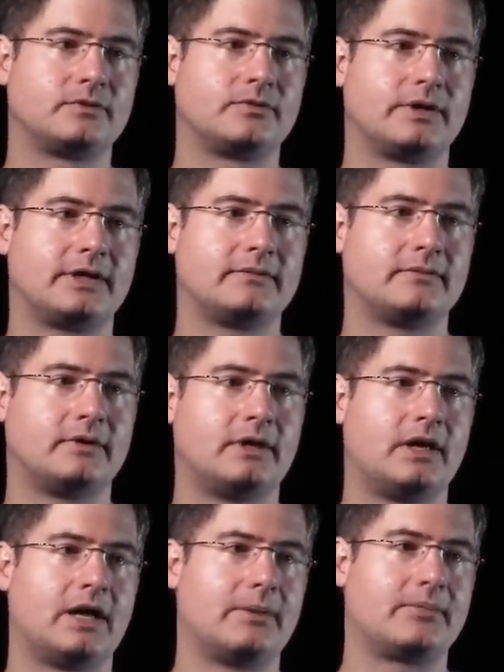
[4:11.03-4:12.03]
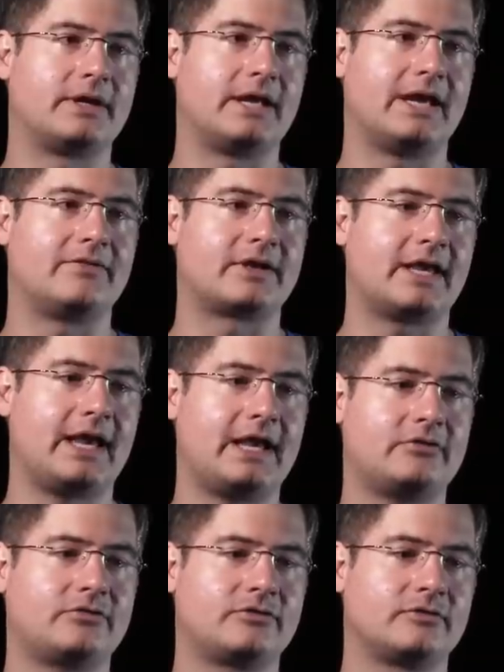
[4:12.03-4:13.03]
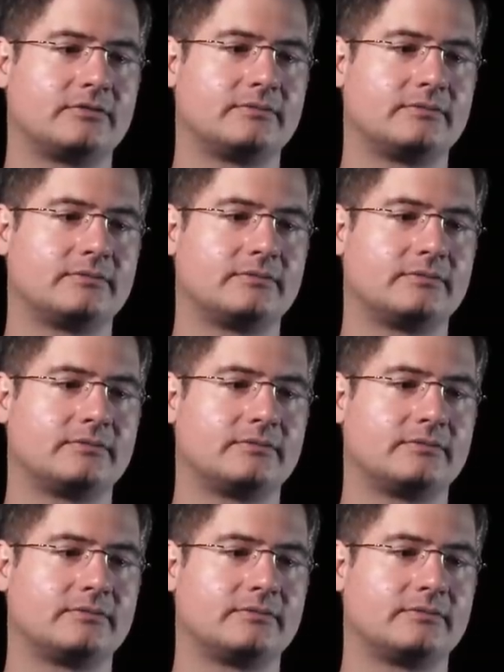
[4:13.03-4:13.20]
right? I'm going to have a cache.